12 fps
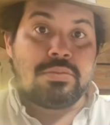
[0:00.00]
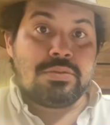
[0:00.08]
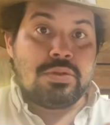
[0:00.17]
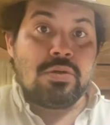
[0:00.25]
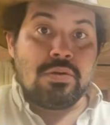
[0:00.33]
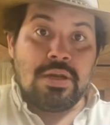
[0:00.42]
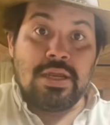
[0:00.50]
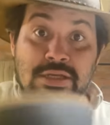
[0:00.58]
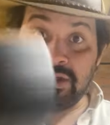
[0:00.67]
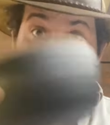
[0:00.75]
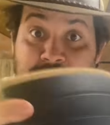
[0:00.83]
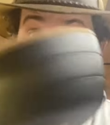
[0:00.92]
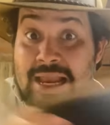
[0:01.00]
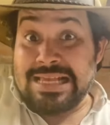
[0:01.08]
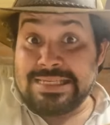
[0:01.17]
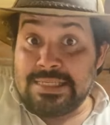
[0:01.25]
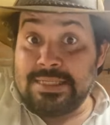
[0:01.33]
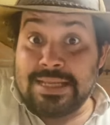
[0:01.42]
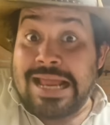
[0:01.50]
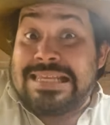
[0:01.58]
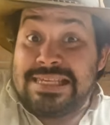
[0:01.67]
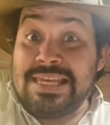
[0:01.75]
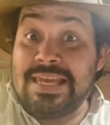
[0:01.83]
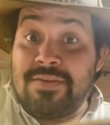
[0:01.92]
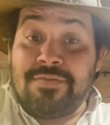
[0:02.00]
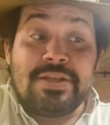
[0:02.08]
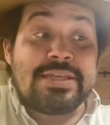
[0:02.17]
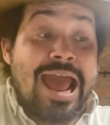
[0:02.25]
So let's see if it's